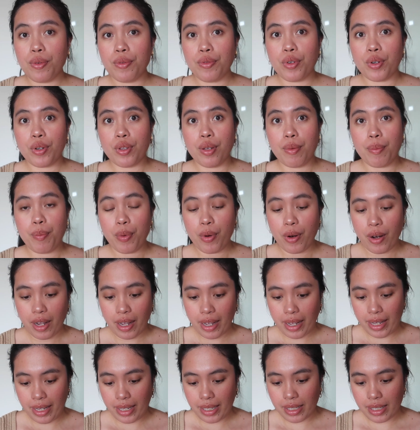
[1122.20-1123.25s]
for the
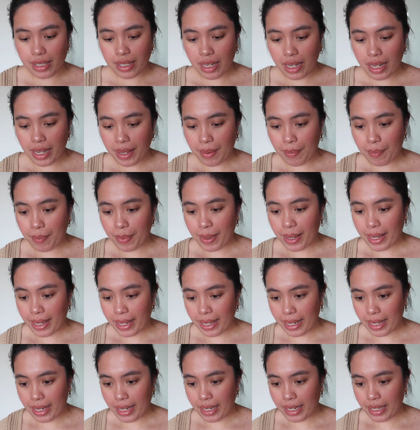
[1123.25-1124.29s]
price, I
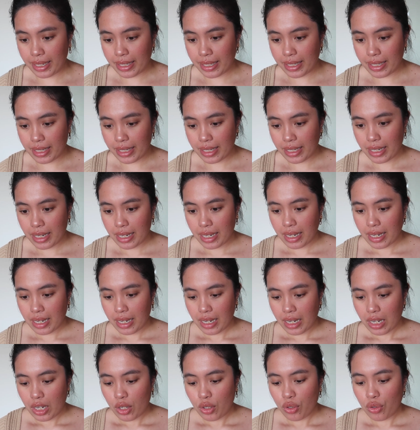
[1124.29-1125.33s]
paid
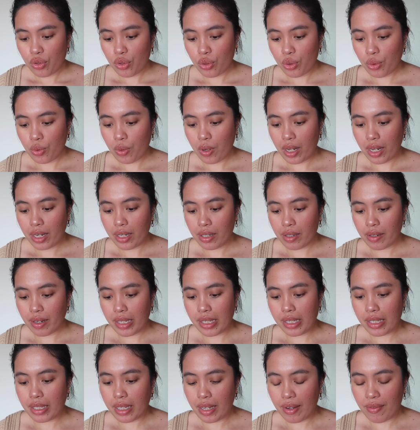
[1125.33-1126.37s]

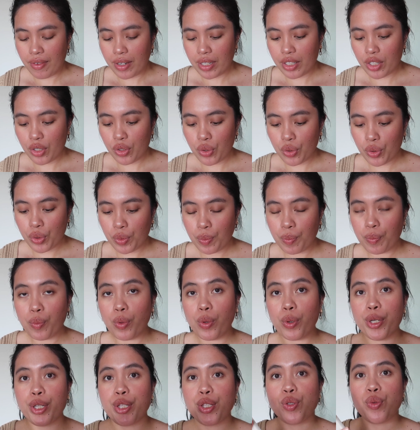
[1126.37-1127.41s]

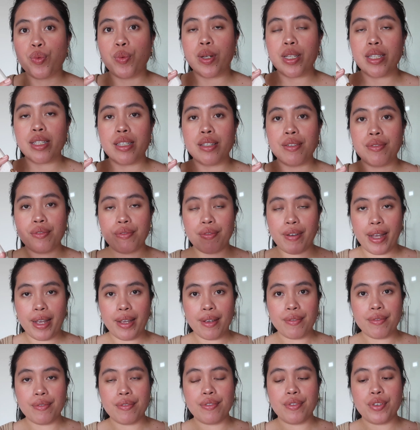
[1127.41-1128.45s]

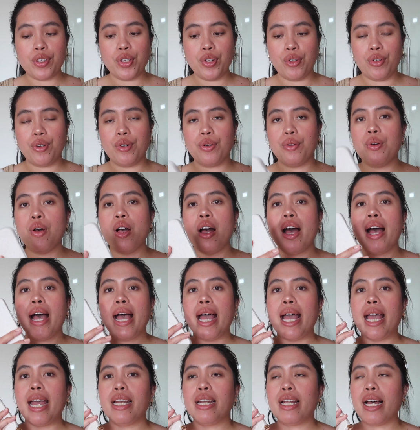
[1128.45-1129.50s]
€272.25.
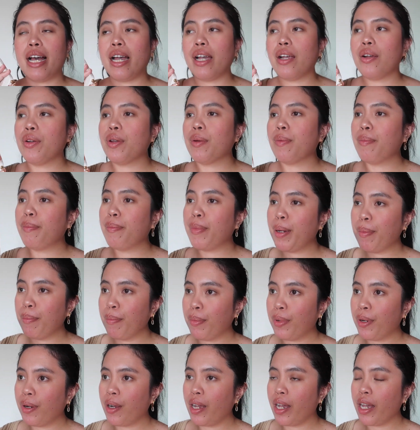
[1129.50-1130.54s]
And I
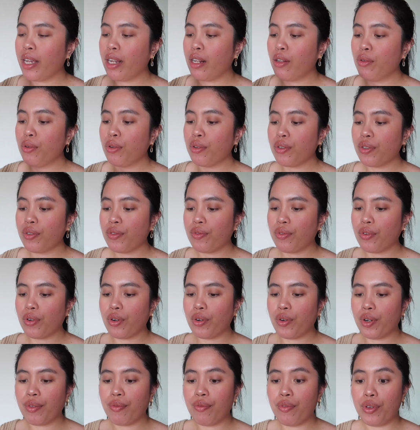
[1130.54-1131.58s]
remember I looked for
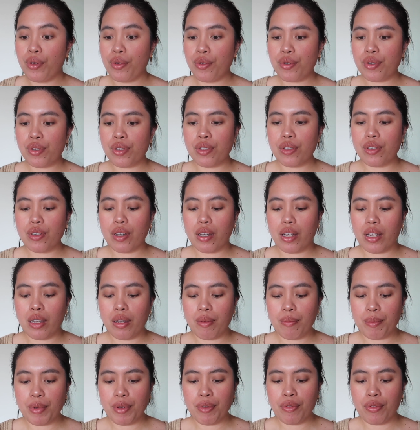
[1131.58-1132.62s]
reviews
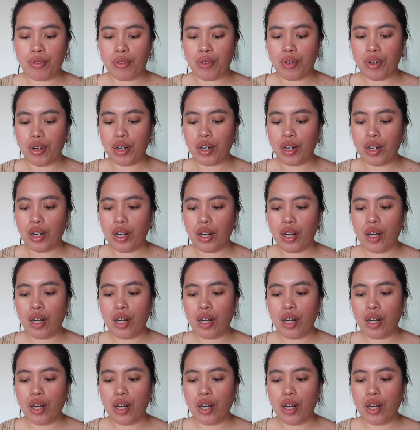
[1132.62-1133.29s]
before